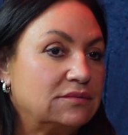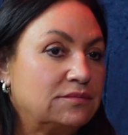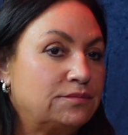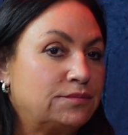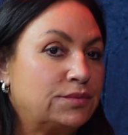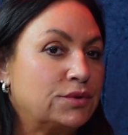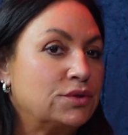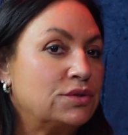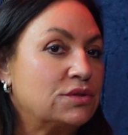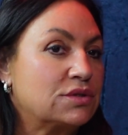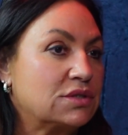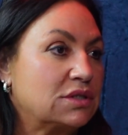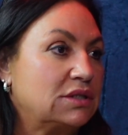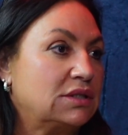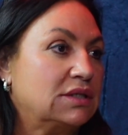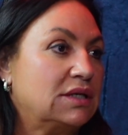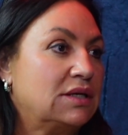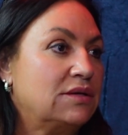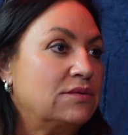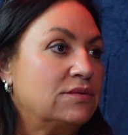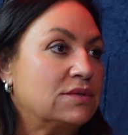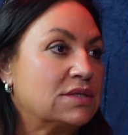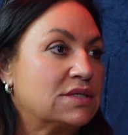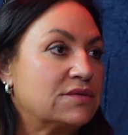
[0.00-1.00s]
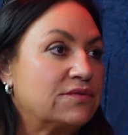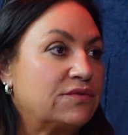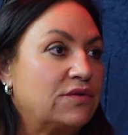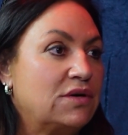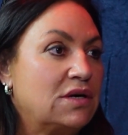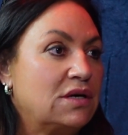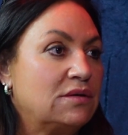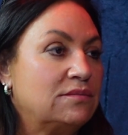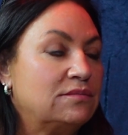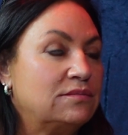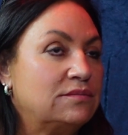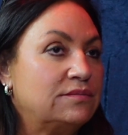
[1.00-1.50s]
brutal. It was
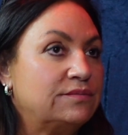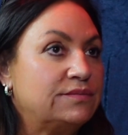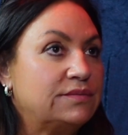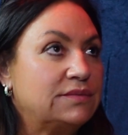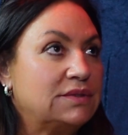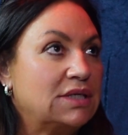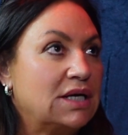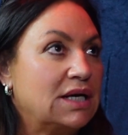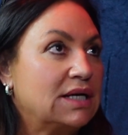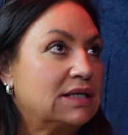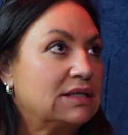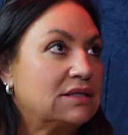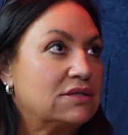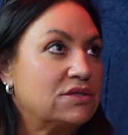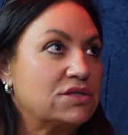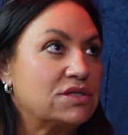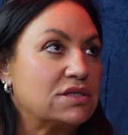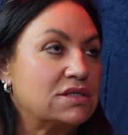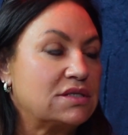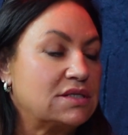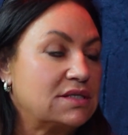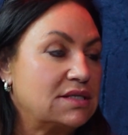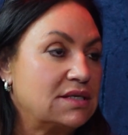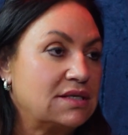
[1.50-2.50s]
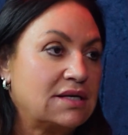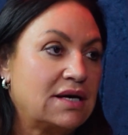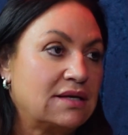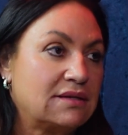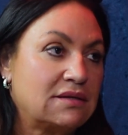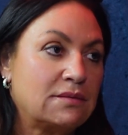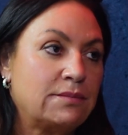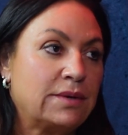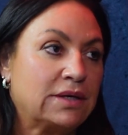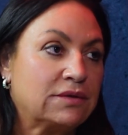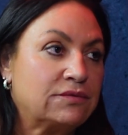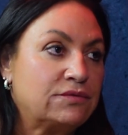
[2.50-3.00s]
from diagnosis to death,
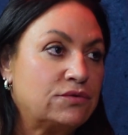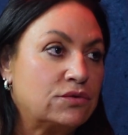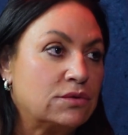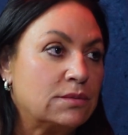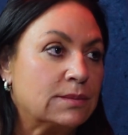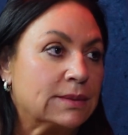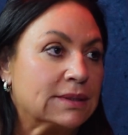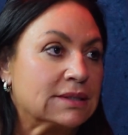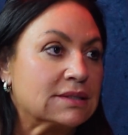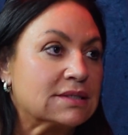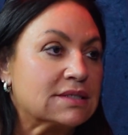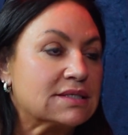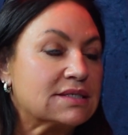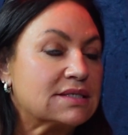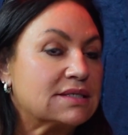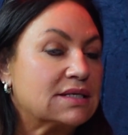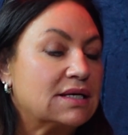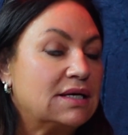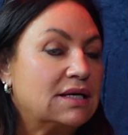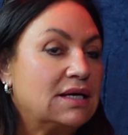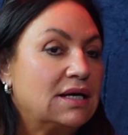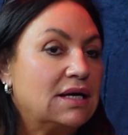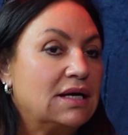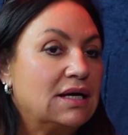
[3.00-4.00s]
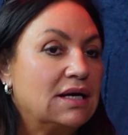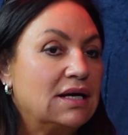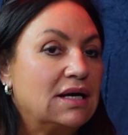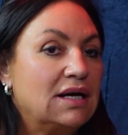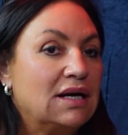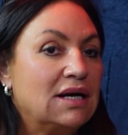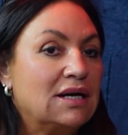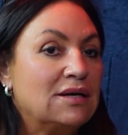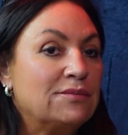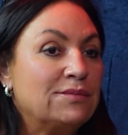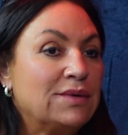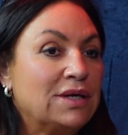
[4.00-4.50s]
about 4 months.
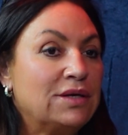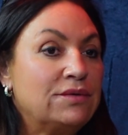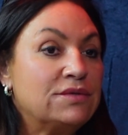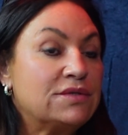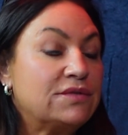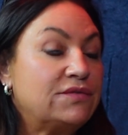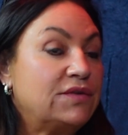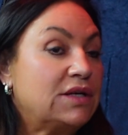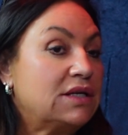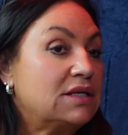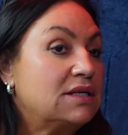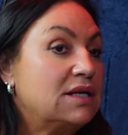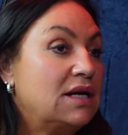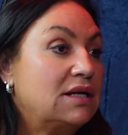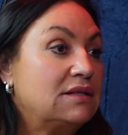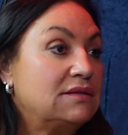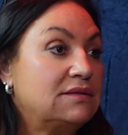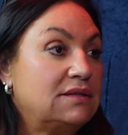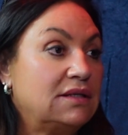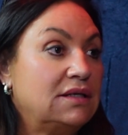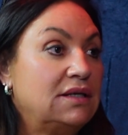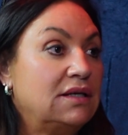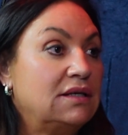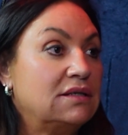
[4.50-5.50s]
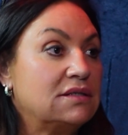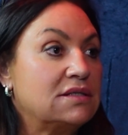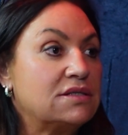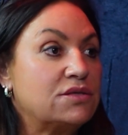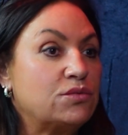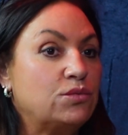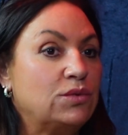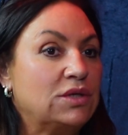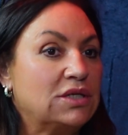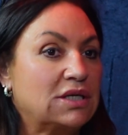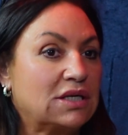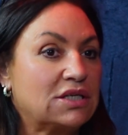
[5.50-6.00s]
He was fit and healthy, and
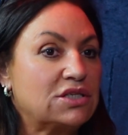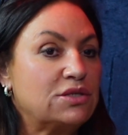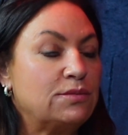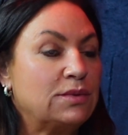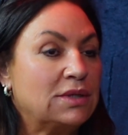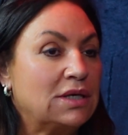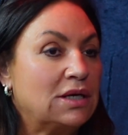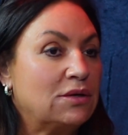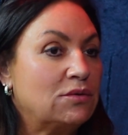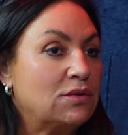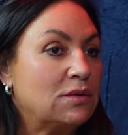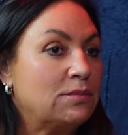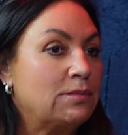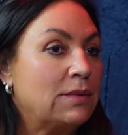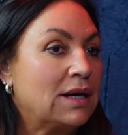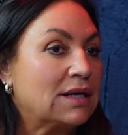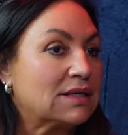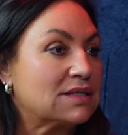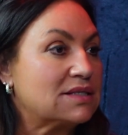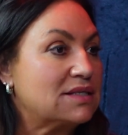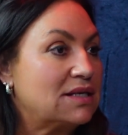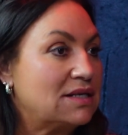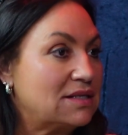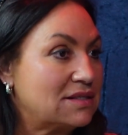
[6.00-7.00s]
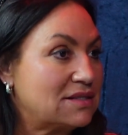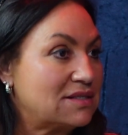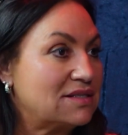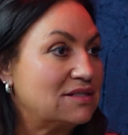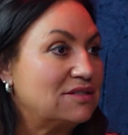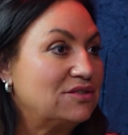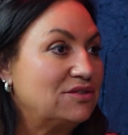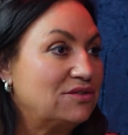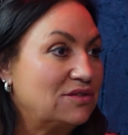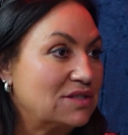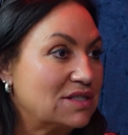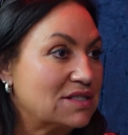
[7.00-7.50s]
we'd actually been out with Mags Nelson,
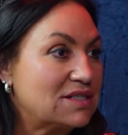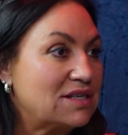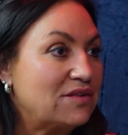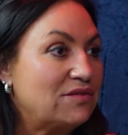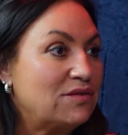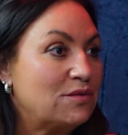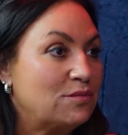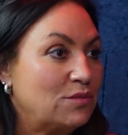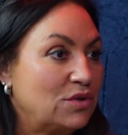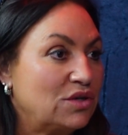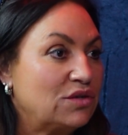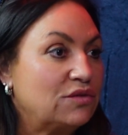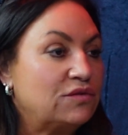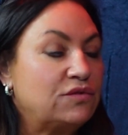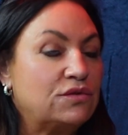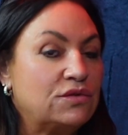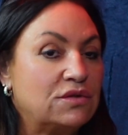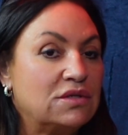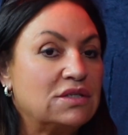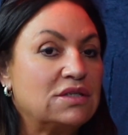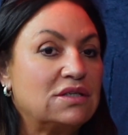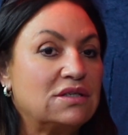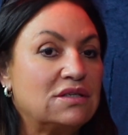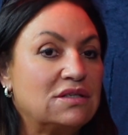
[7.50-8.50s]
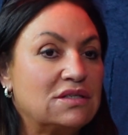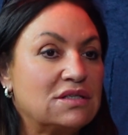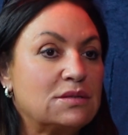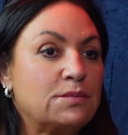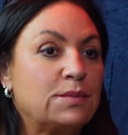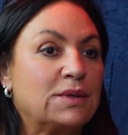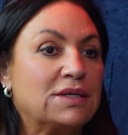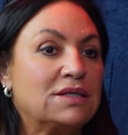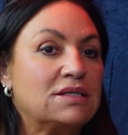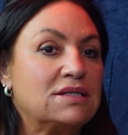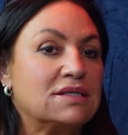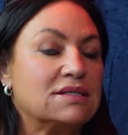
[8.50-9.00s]
who runs FM 104, and her
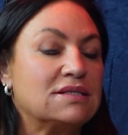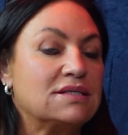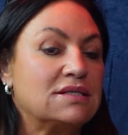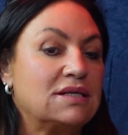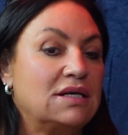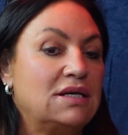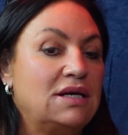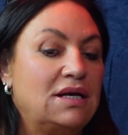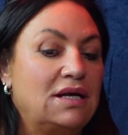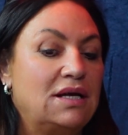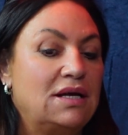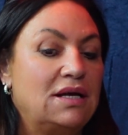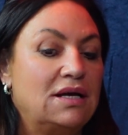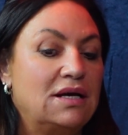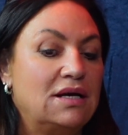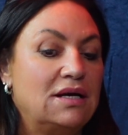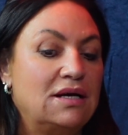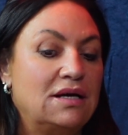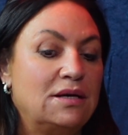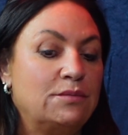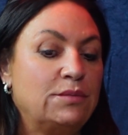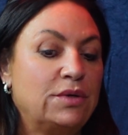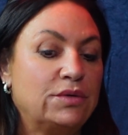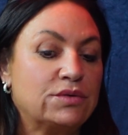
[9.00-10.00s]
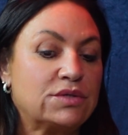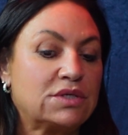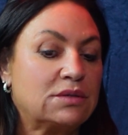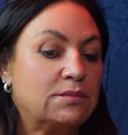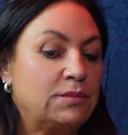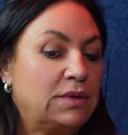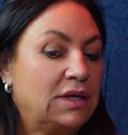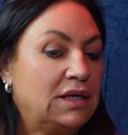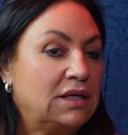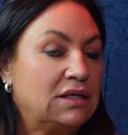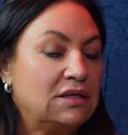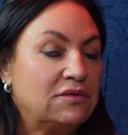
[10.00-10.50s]
husband, and he was
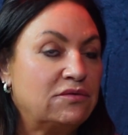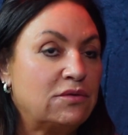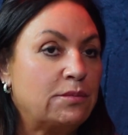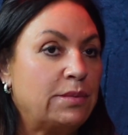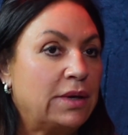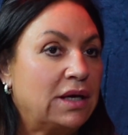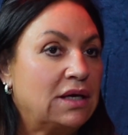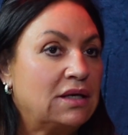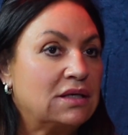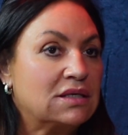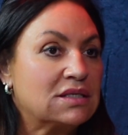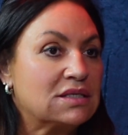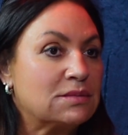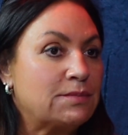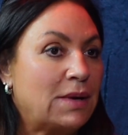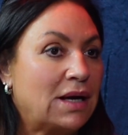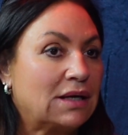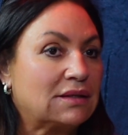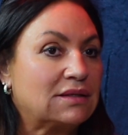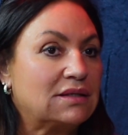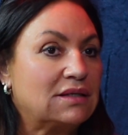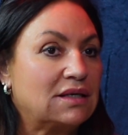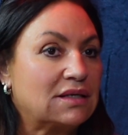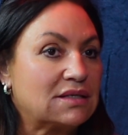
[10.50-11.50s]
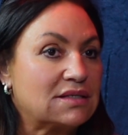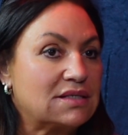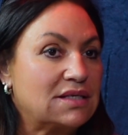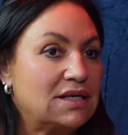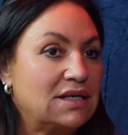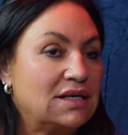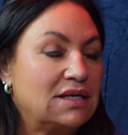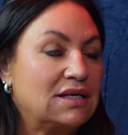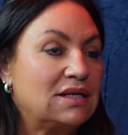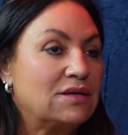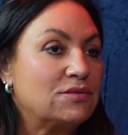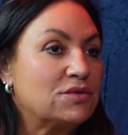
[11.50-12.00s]
complaining of a pain in his back the next
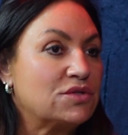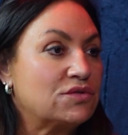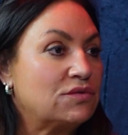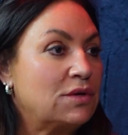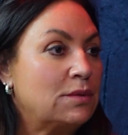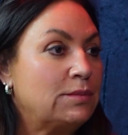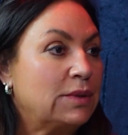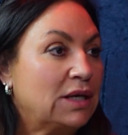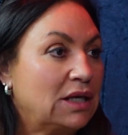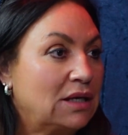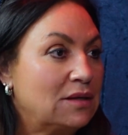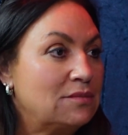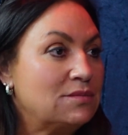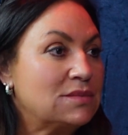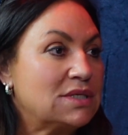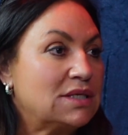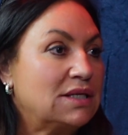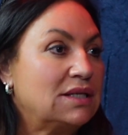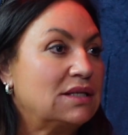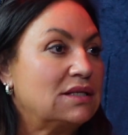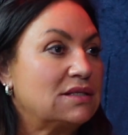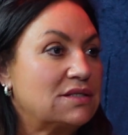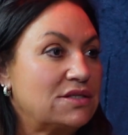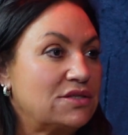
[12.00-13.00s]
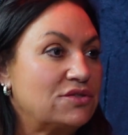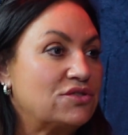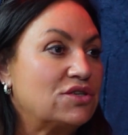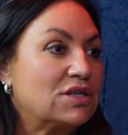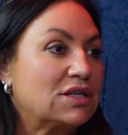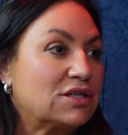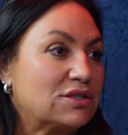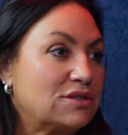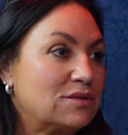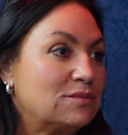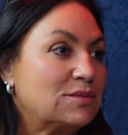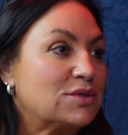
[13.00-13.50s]
day, and I was ribbing him, saying that you
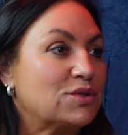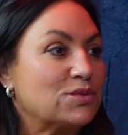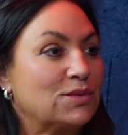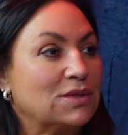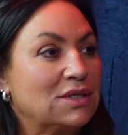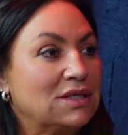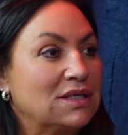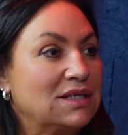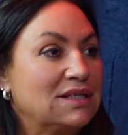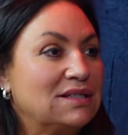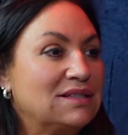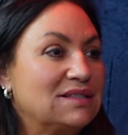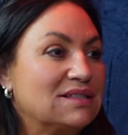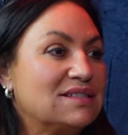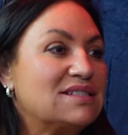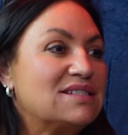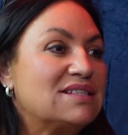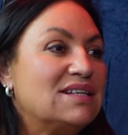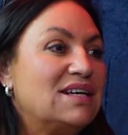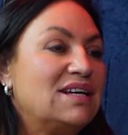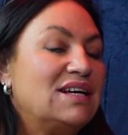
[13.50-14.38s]
drank too much wine, and